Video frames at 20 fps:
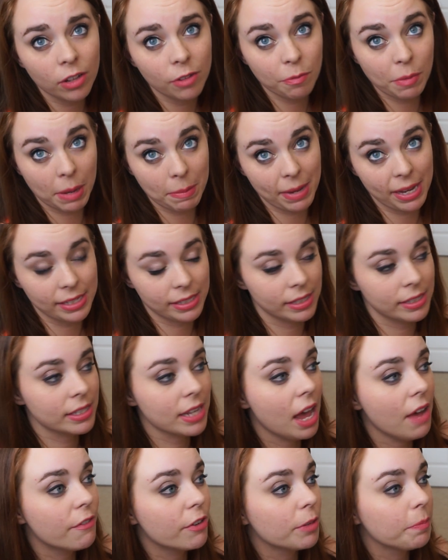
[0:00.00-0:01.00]
of my bases
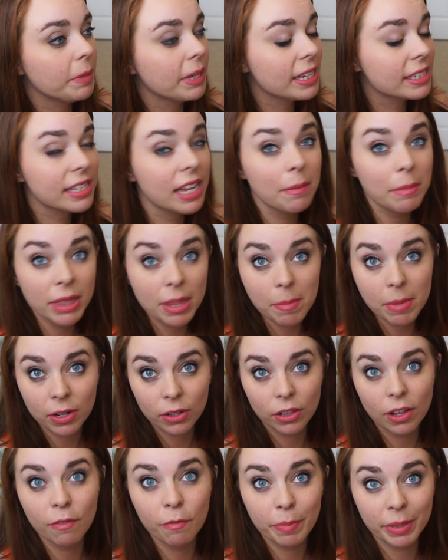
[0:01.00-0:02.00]
covered because I'm in the
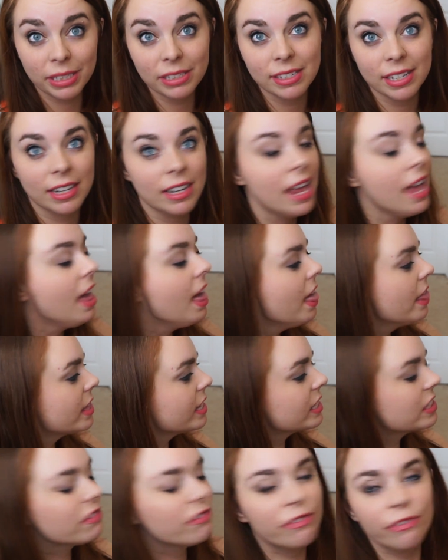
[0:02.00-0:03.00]
middle of building
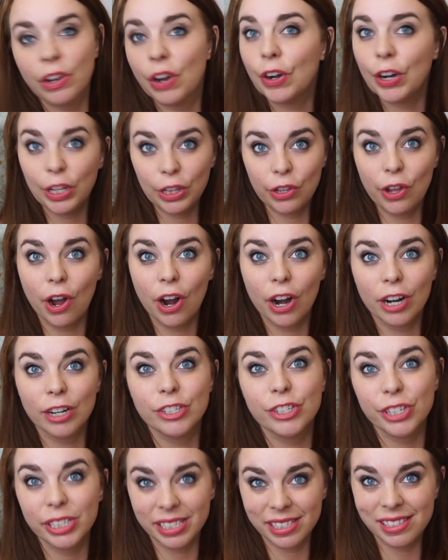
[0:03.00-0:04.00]
this very
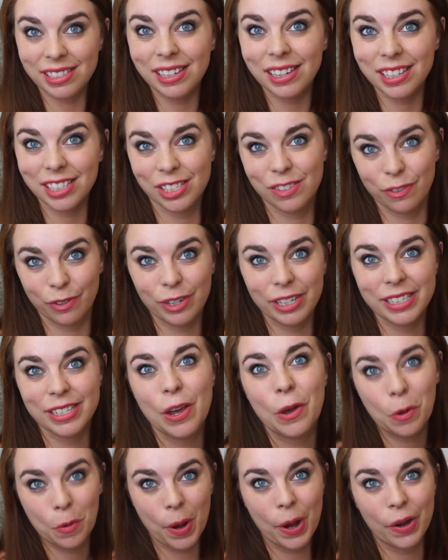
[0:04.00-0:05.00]
large 6-foot
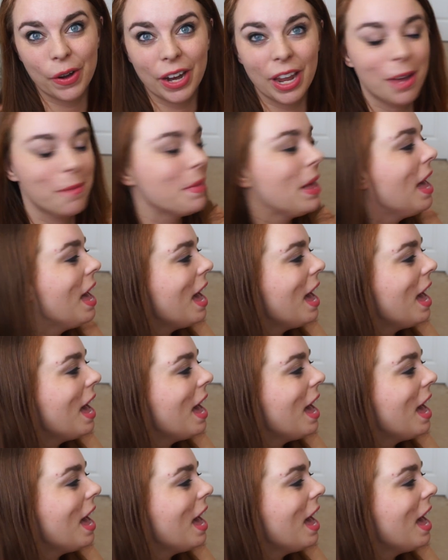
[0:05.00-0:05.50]
aquarium.